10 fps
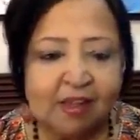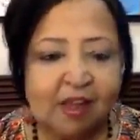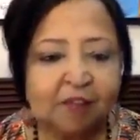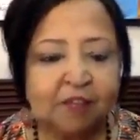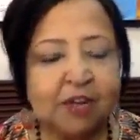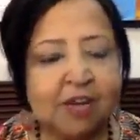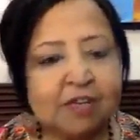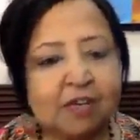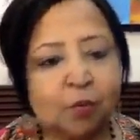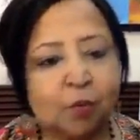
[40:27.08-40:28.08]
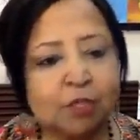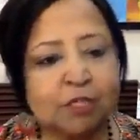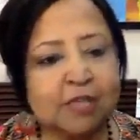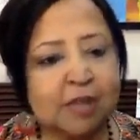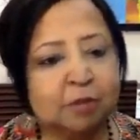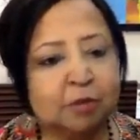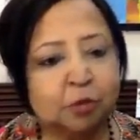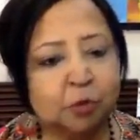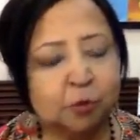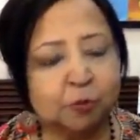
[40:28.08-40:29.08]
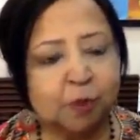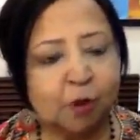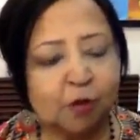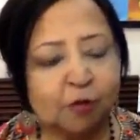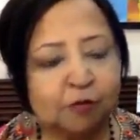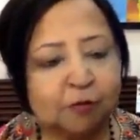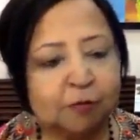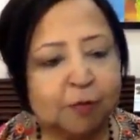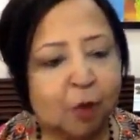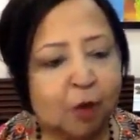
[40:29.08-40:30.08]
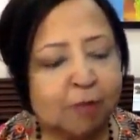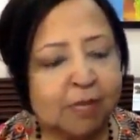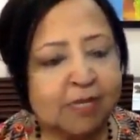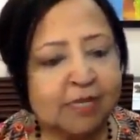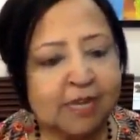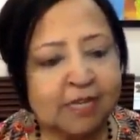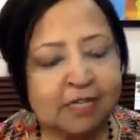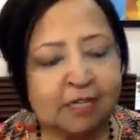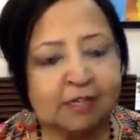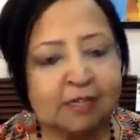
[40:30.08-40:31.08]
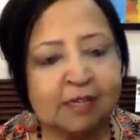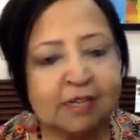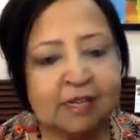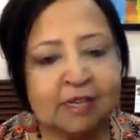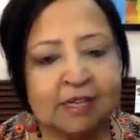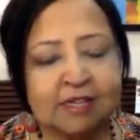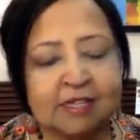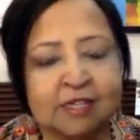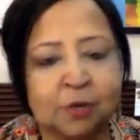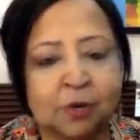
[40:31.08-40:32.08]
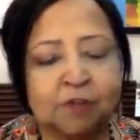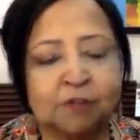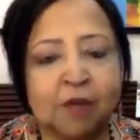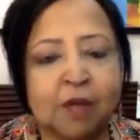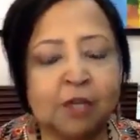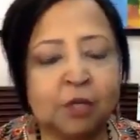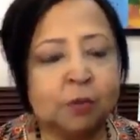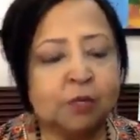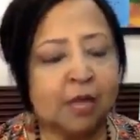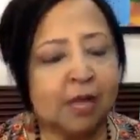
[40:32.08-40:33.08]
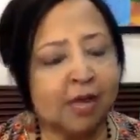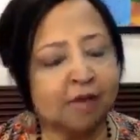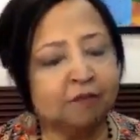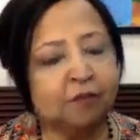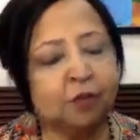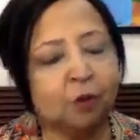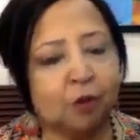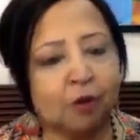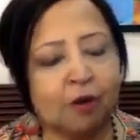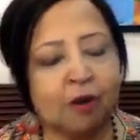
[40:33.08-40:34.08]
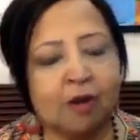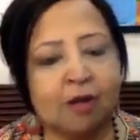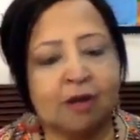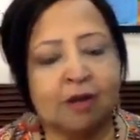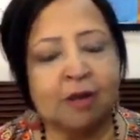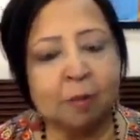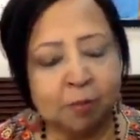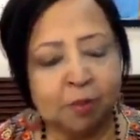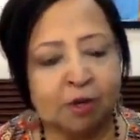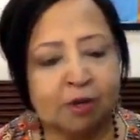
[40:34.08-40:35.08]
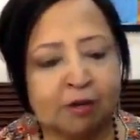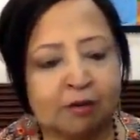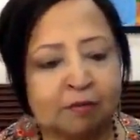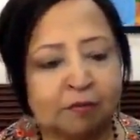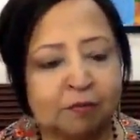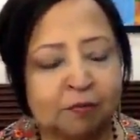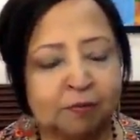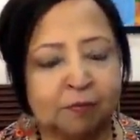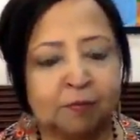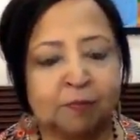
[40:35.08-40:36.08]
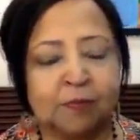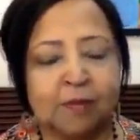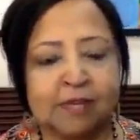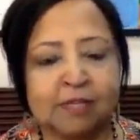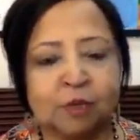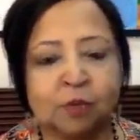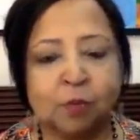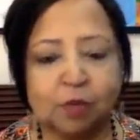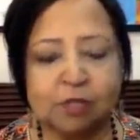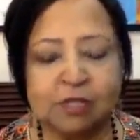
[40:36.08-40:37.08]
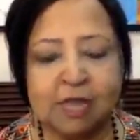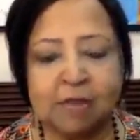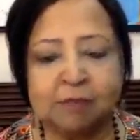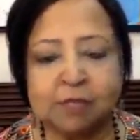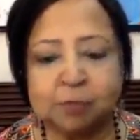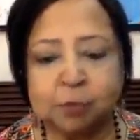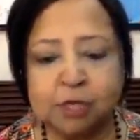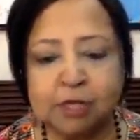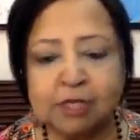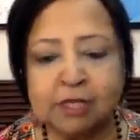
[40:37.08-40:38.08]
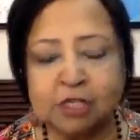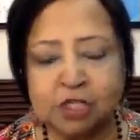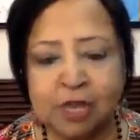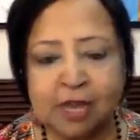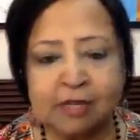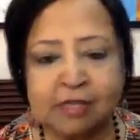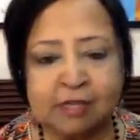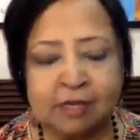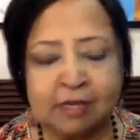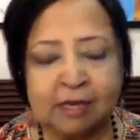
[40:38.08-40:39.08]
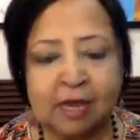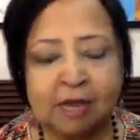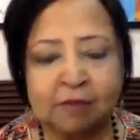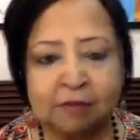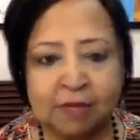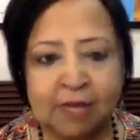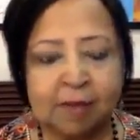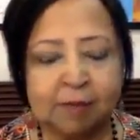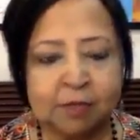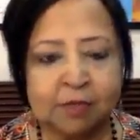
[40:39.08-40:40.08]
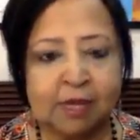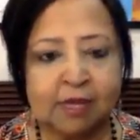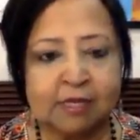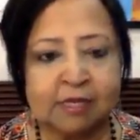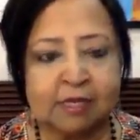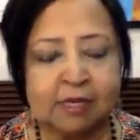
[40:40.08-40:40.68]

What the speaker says: I've created a WhatsApp group of Beyond Meditation. So if I don't have your number that is on WhatsApp, just put it in the chat and we will capture that